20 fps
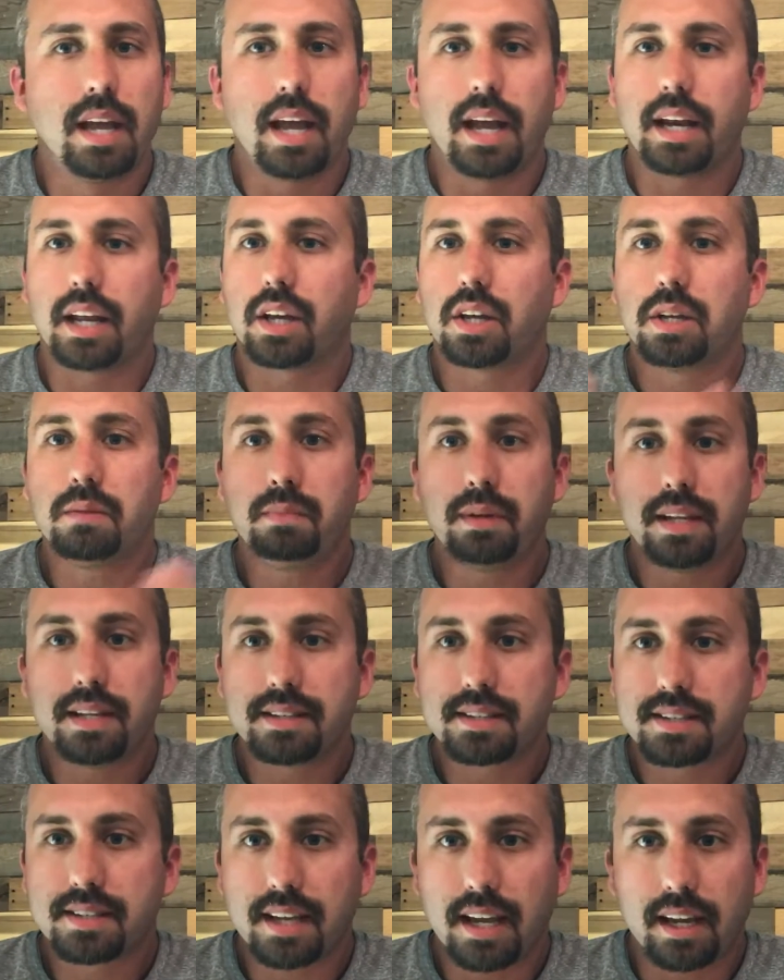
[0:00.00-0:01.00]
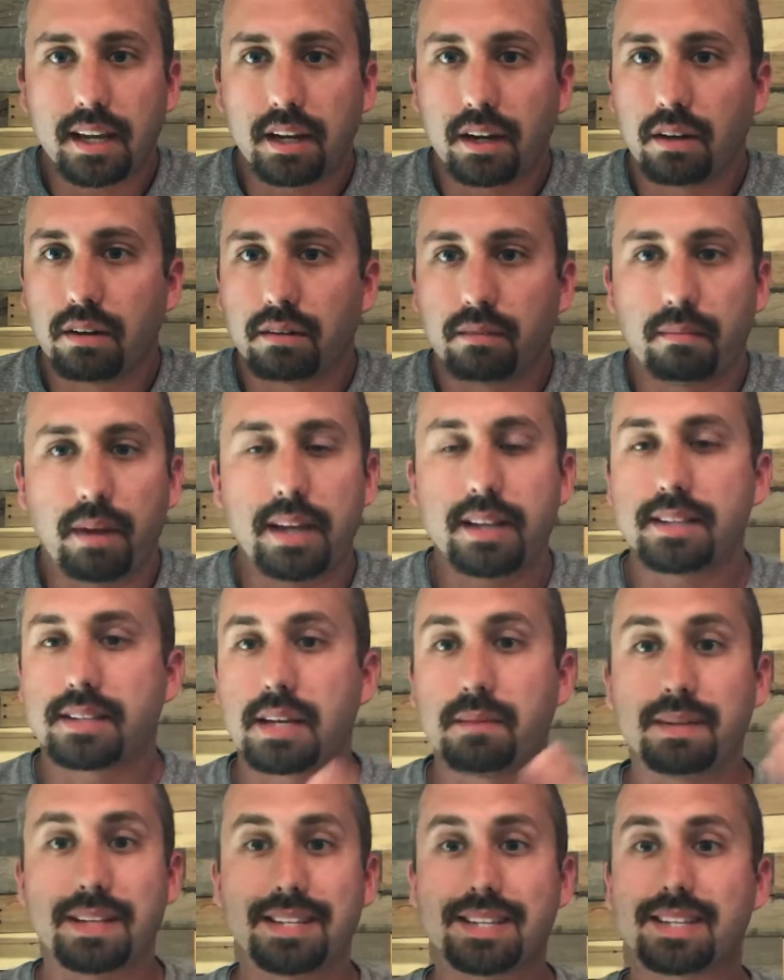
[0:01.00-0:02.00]
And it could be insane. It might
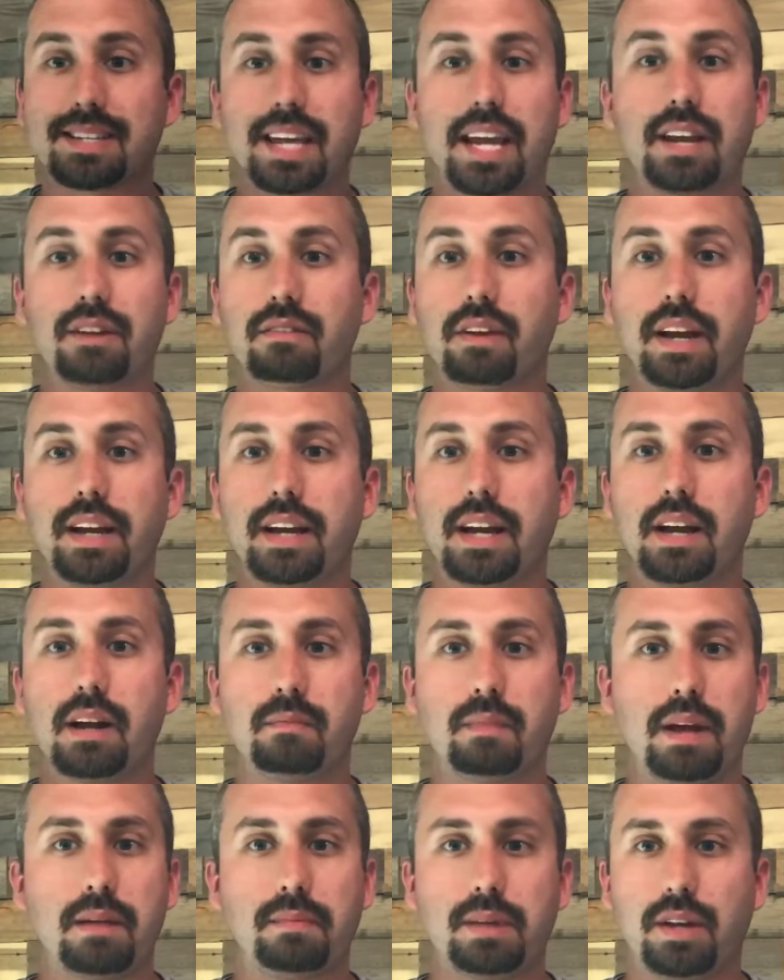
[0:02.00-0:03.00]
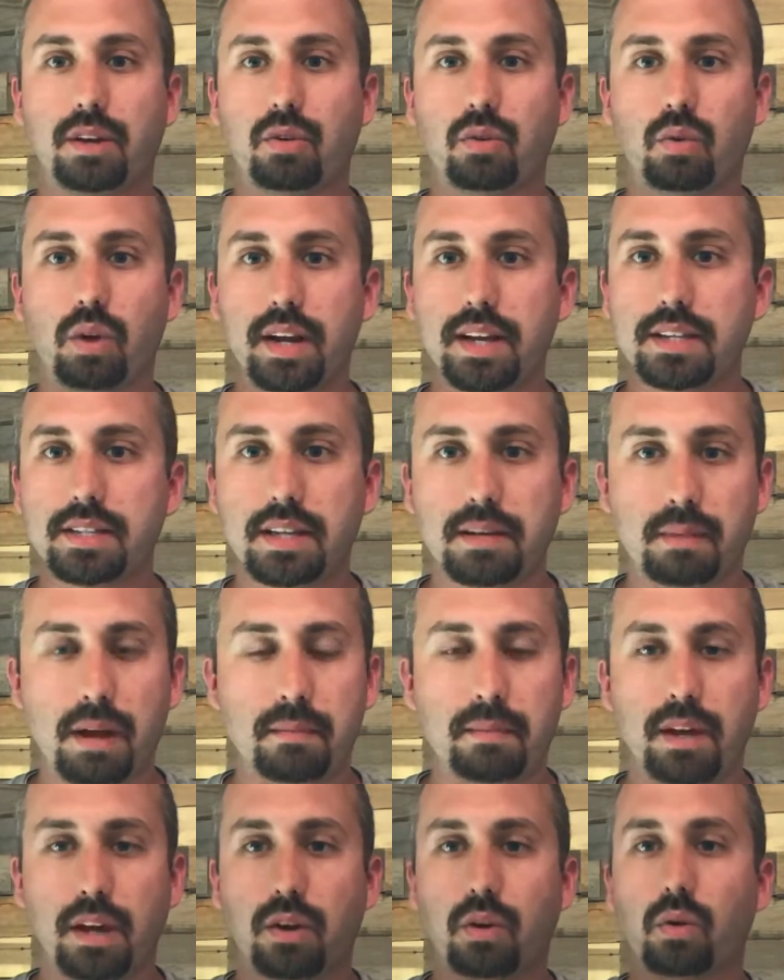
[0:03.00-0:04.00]
seem insane right now. It might be crazy. It
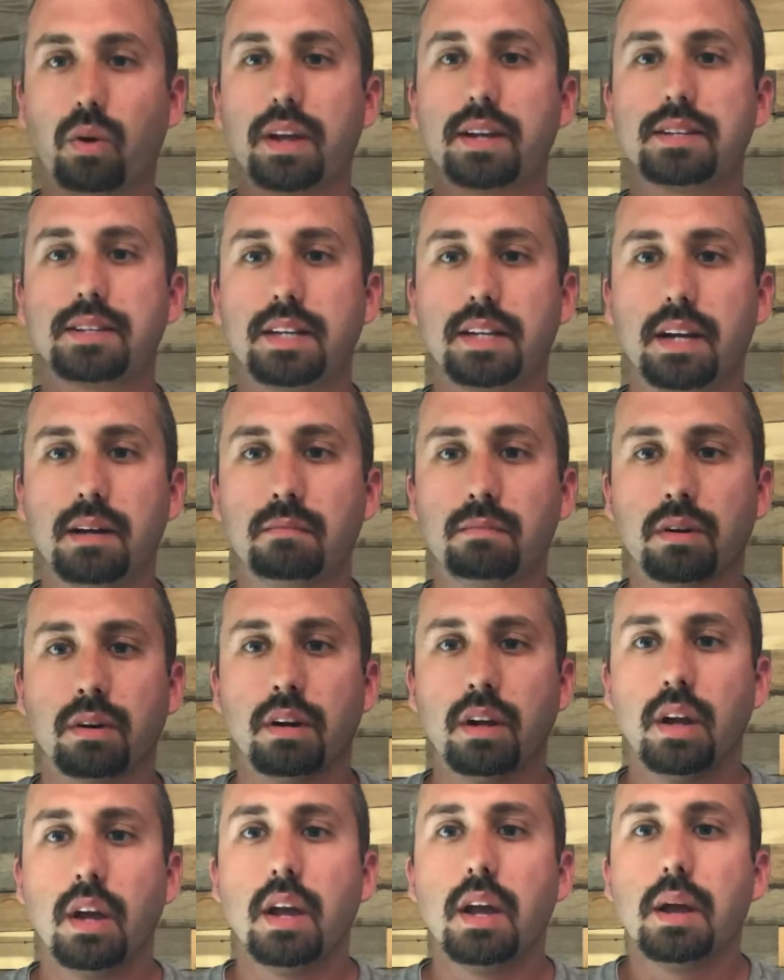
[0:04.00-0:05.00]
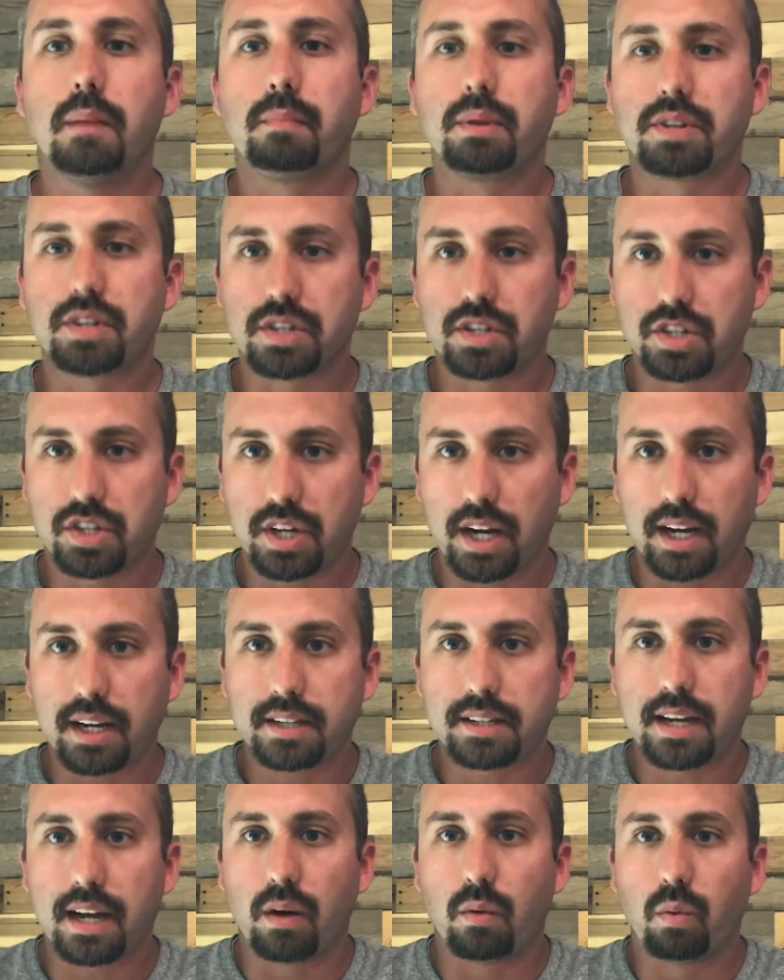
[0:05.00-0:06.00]
might be a crazy number. But just jot
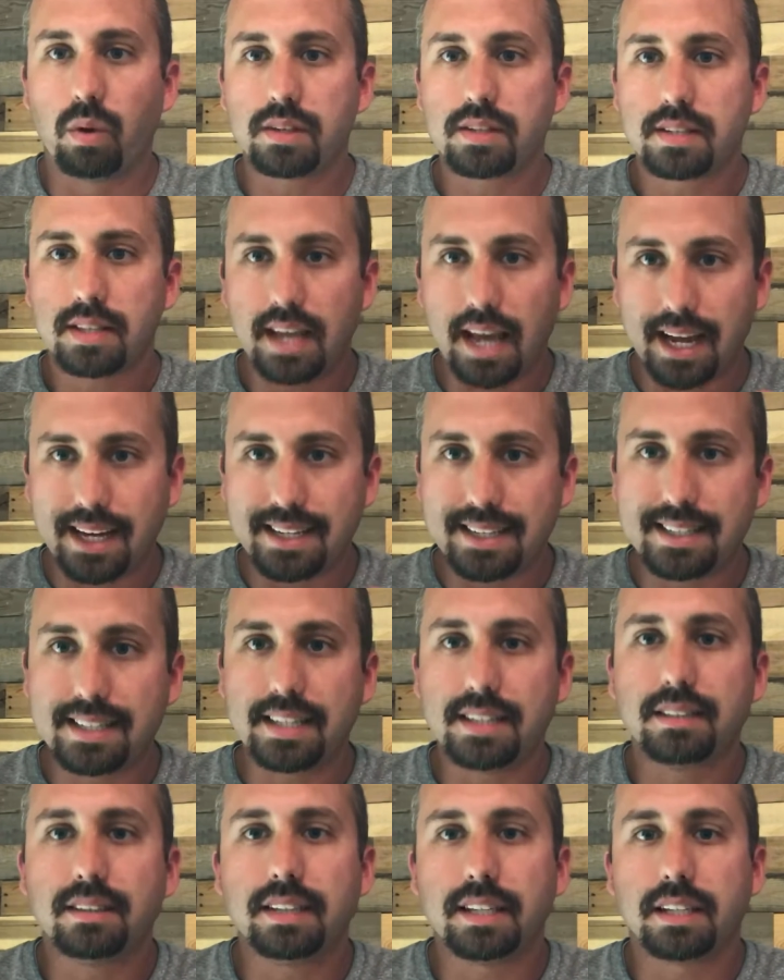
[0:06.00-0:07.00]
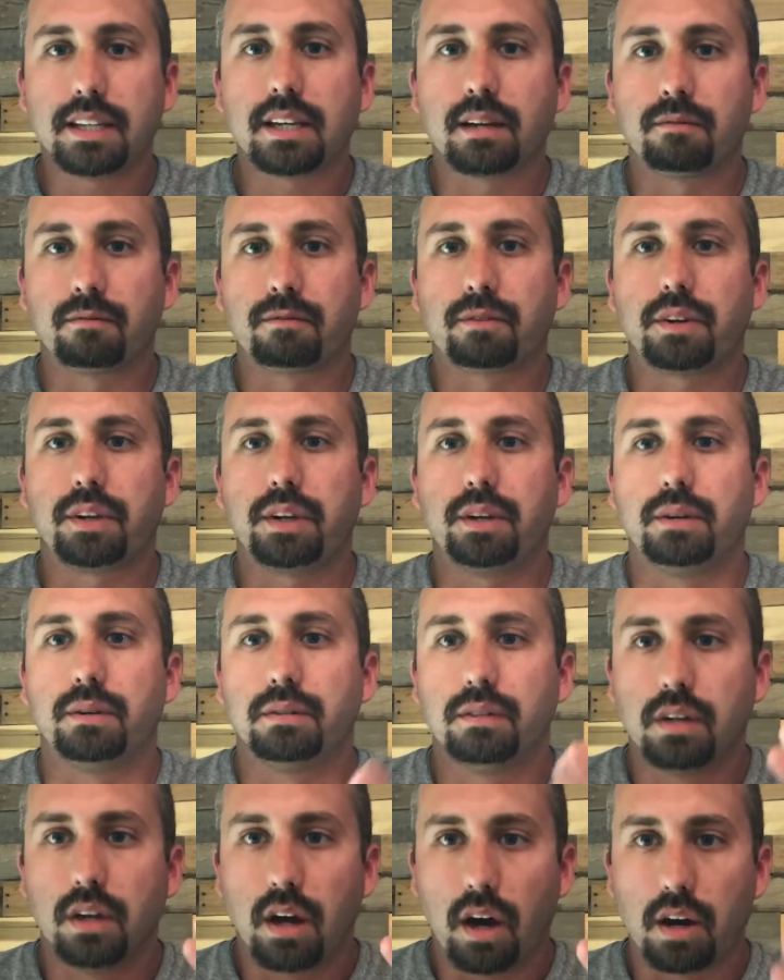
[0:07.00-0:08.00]
it down. What's the ideal income for
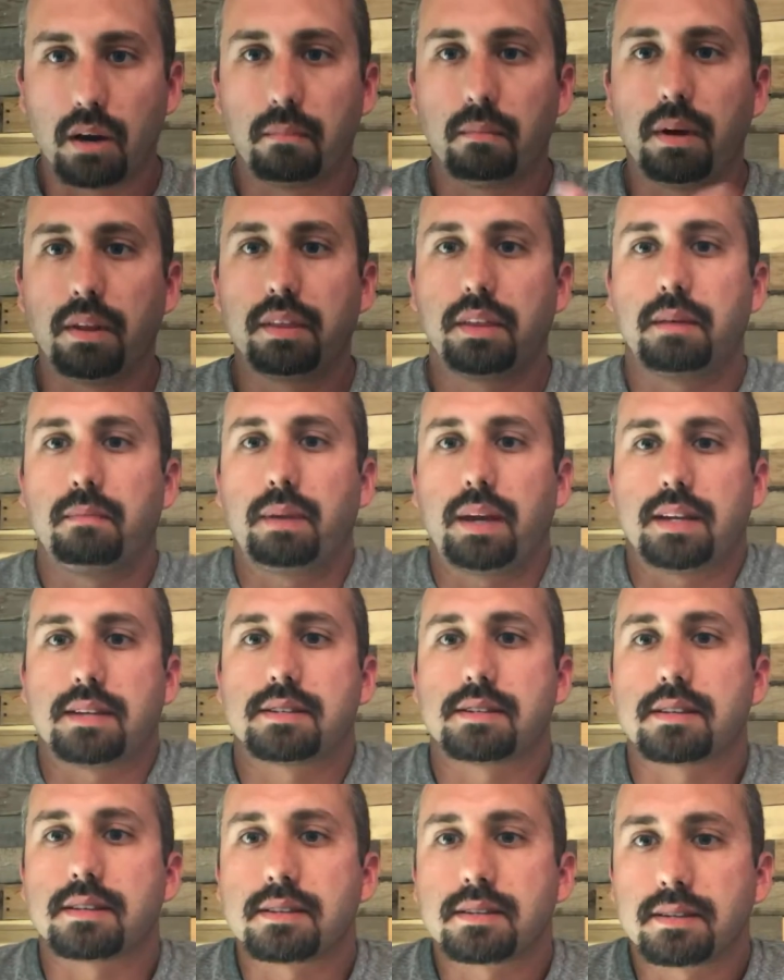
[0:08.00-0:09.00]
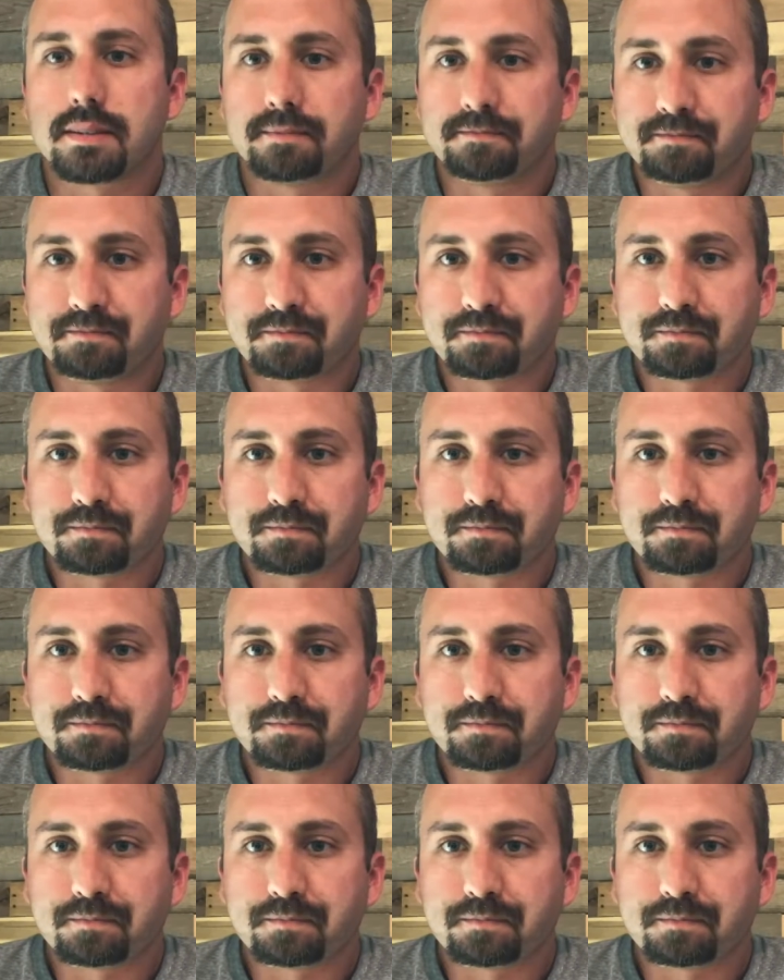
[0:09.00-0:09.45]
you on a monthly basis?